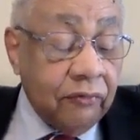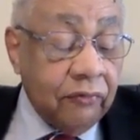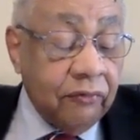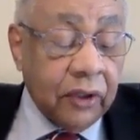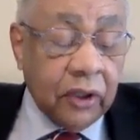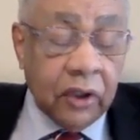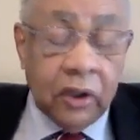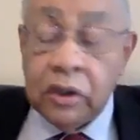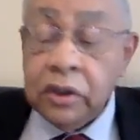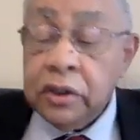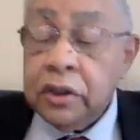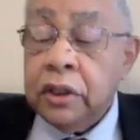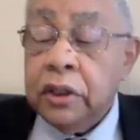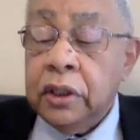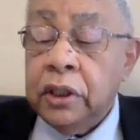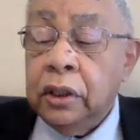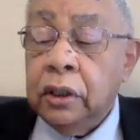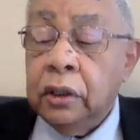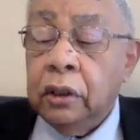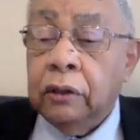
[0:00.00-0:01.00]

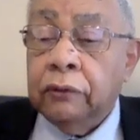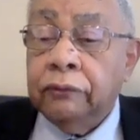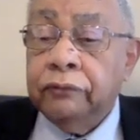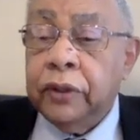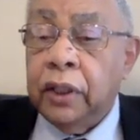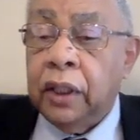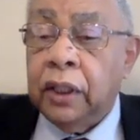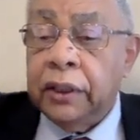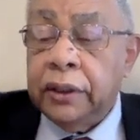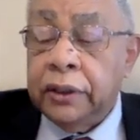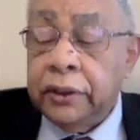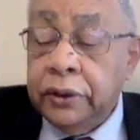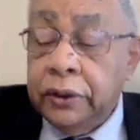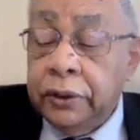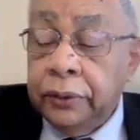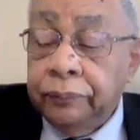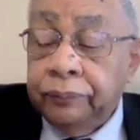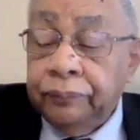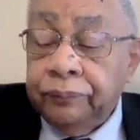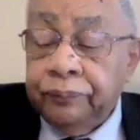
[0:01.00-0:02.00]
fecundity of knowledge."